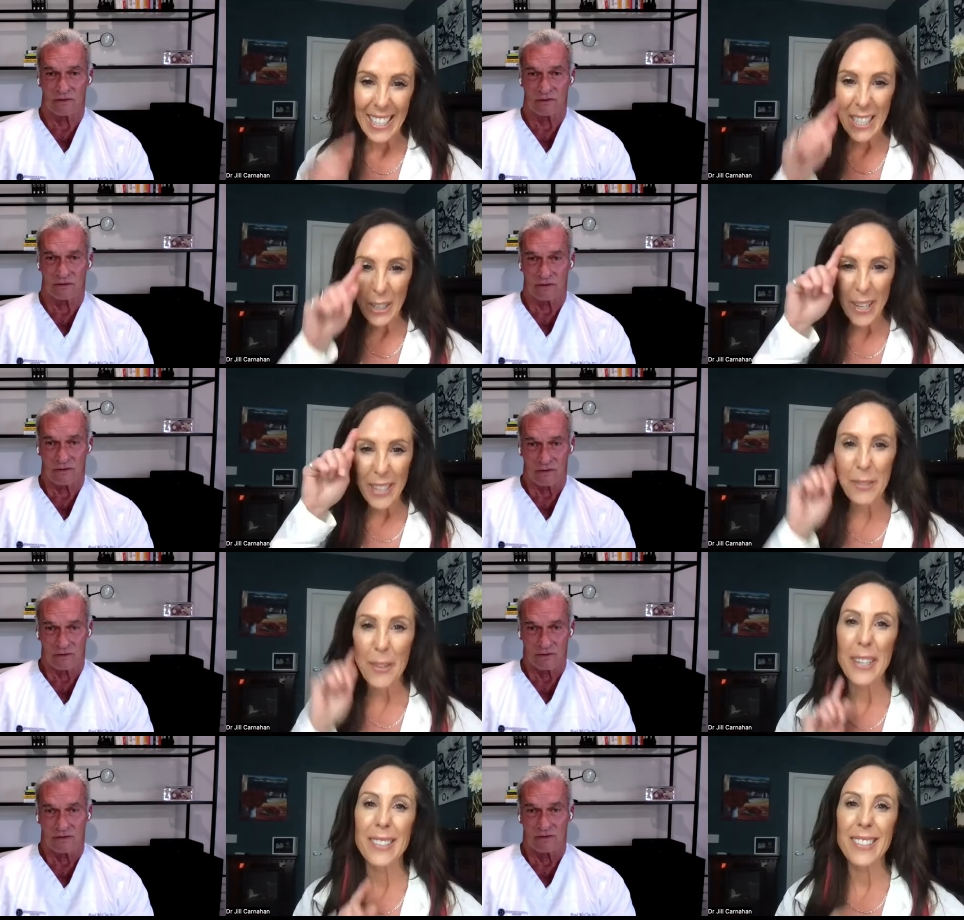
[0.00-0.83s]
Speaker 1: you know,
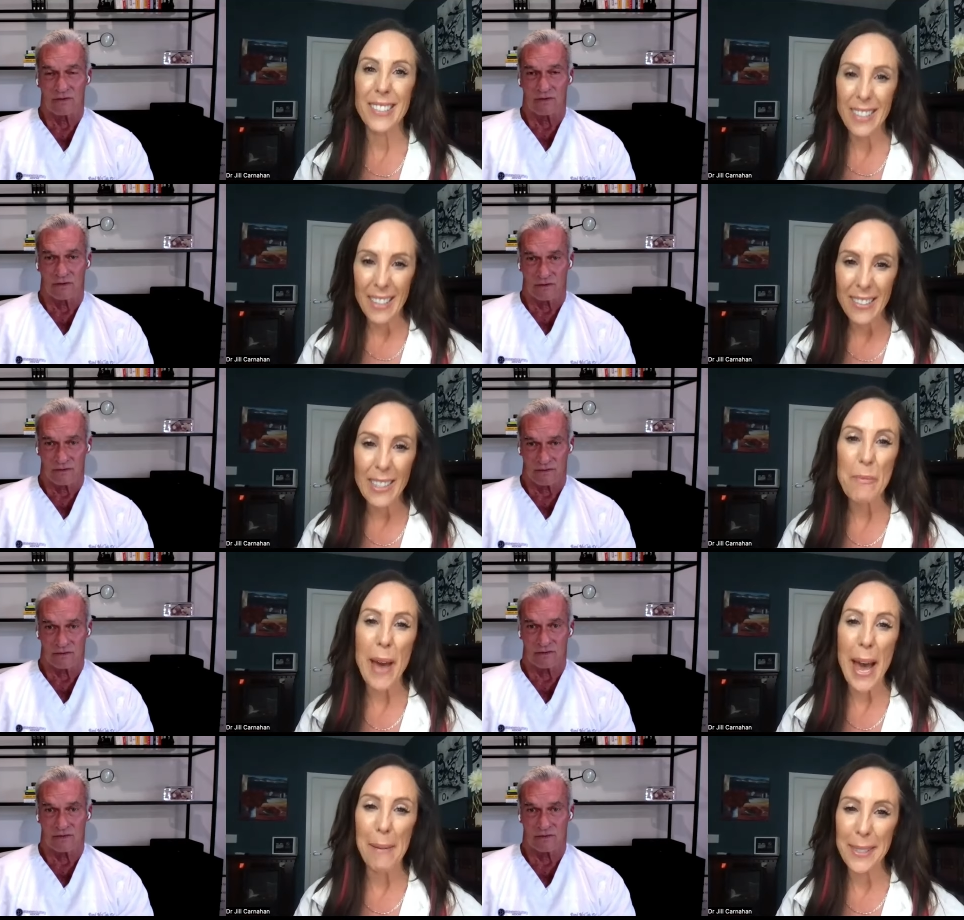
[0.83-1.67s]
as far as the
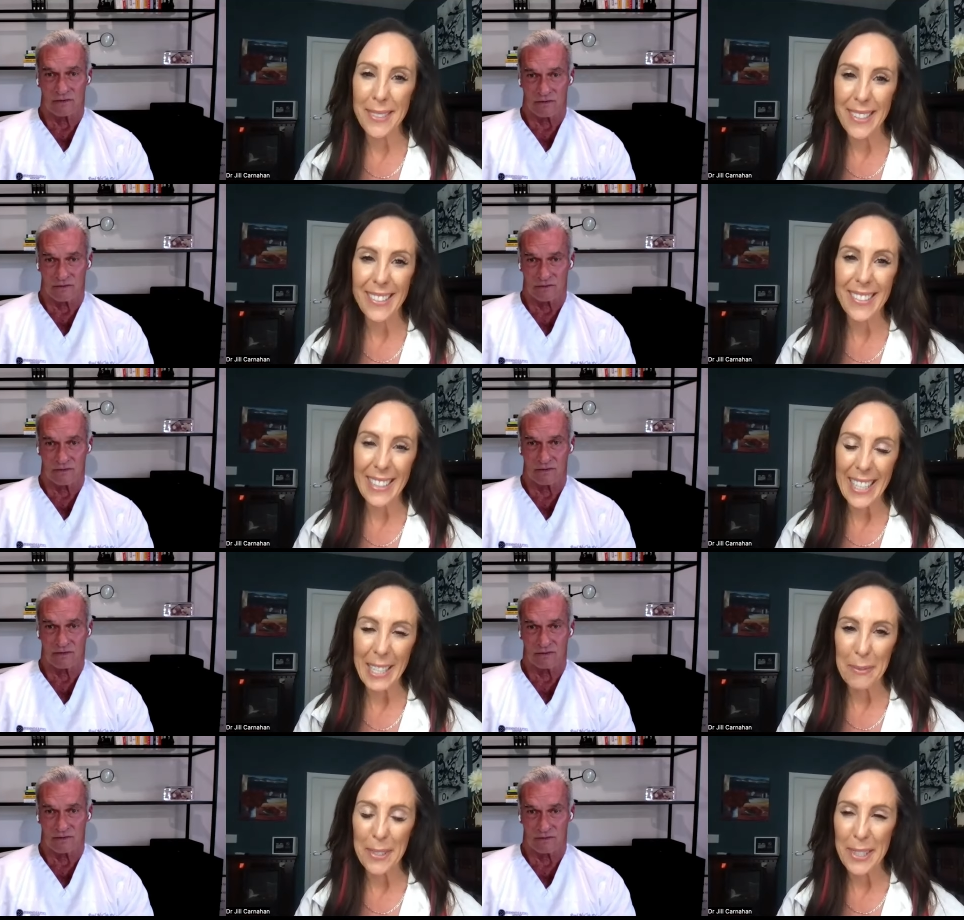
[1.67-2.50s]
sleep habits and
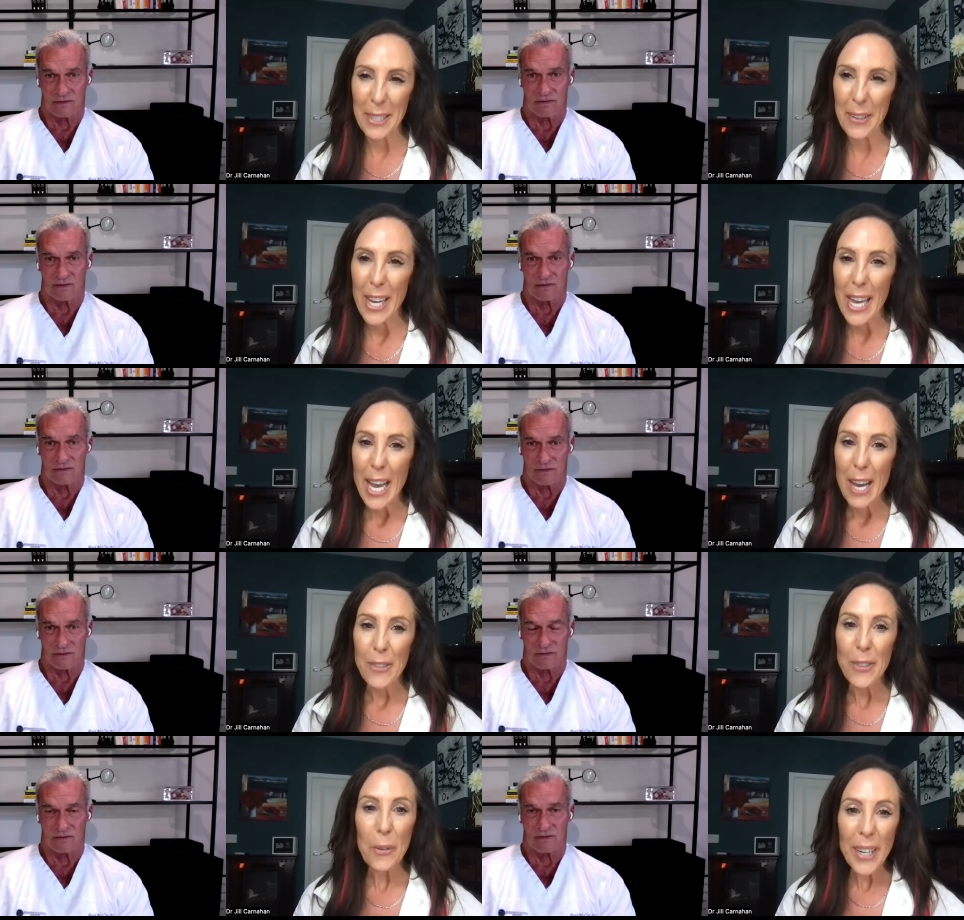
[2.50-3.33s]
sleep. So,
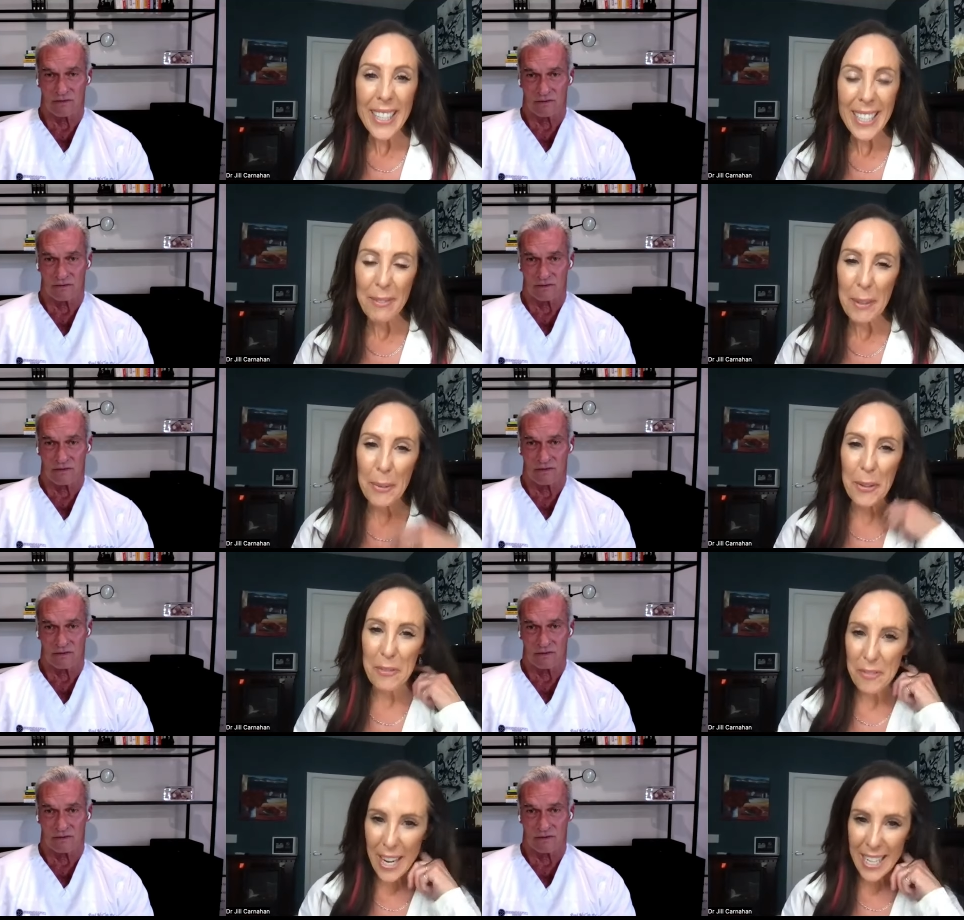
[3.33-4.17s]
so where can
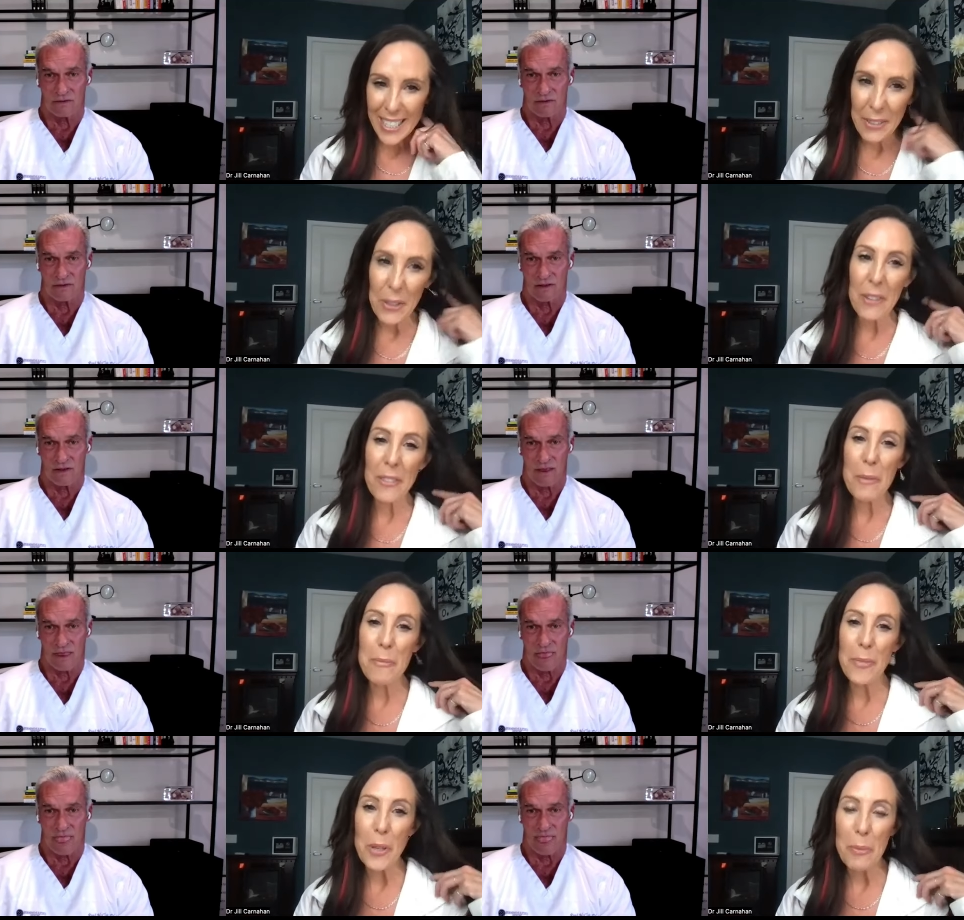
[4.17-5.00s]
people find you? You
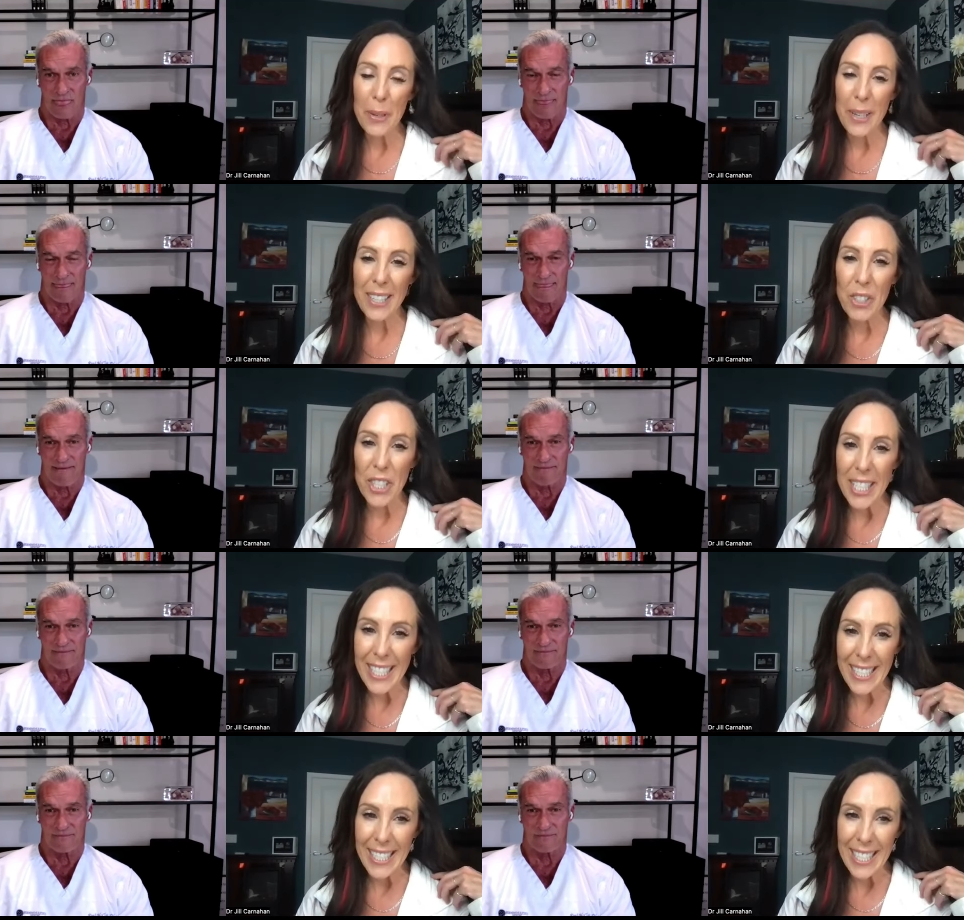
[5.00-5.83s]
have the new book,
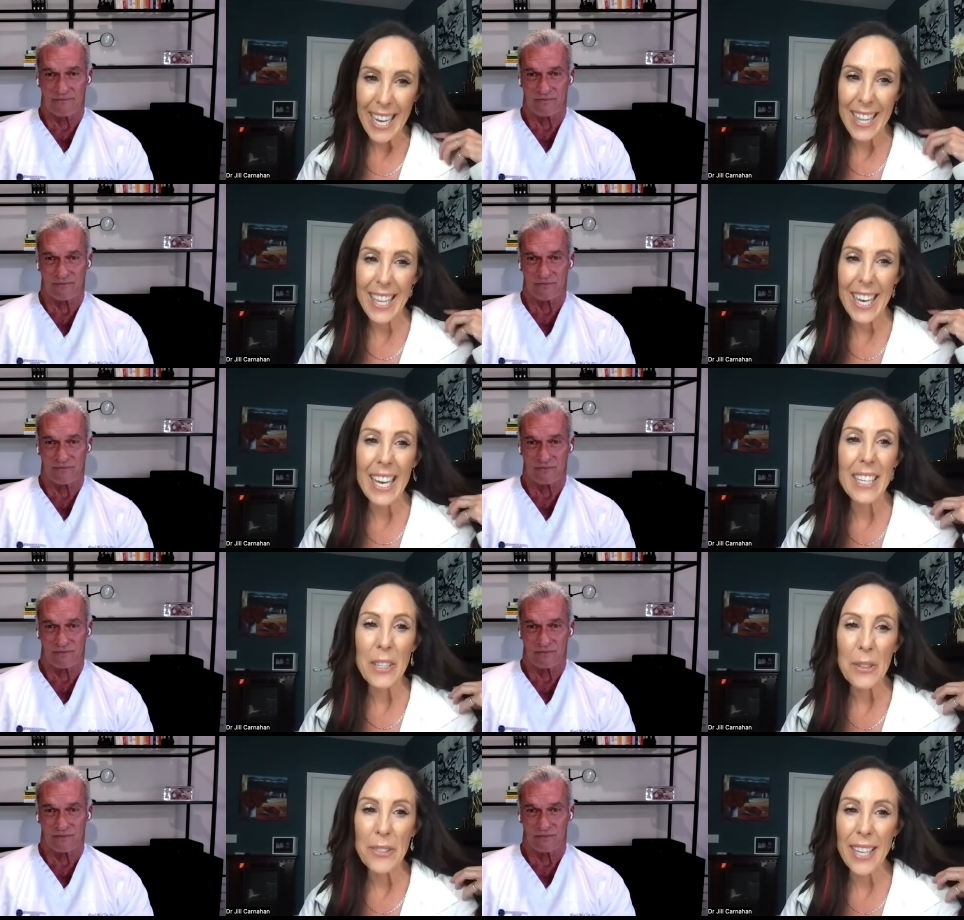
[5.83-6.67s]
Cheating Death, uh,
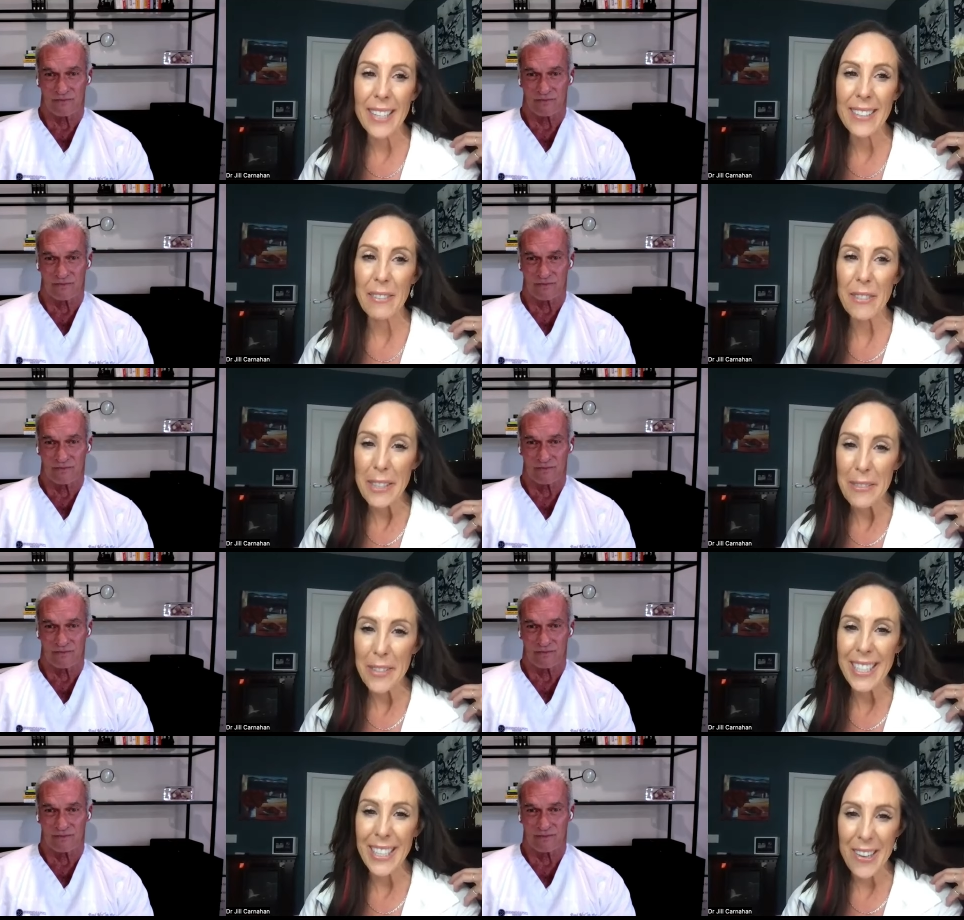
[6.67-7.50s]
The New Science of
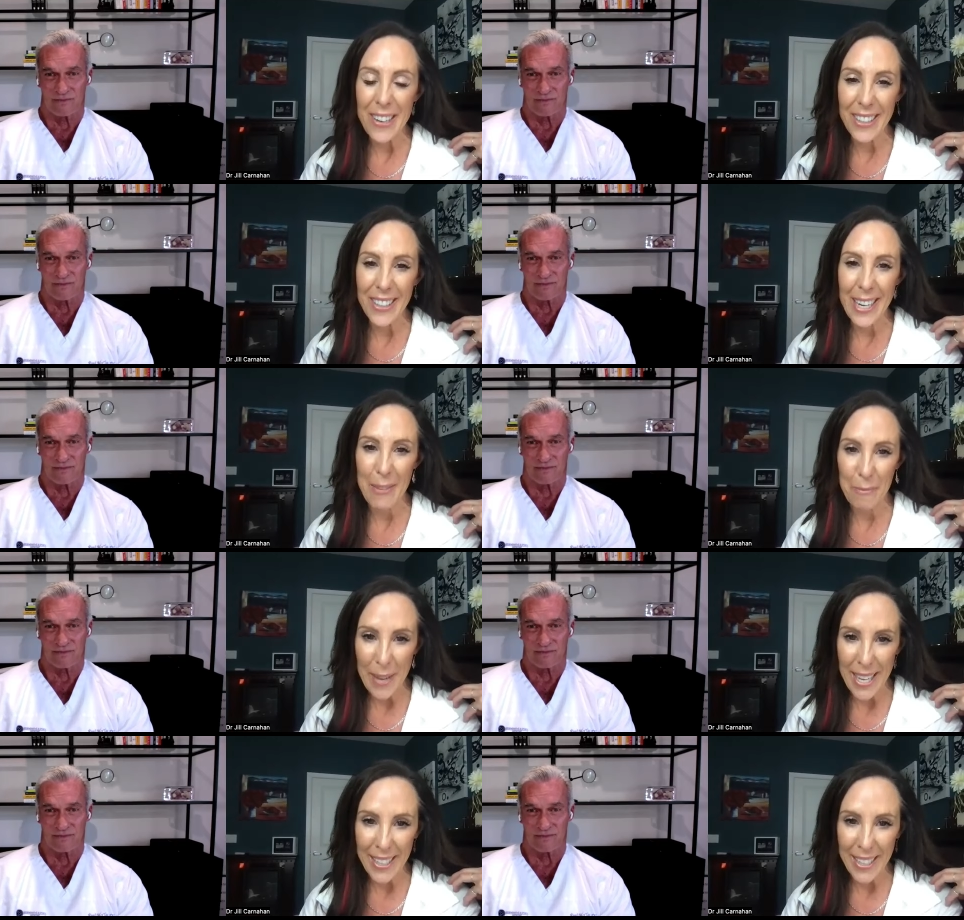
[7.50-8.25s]
Living Longer and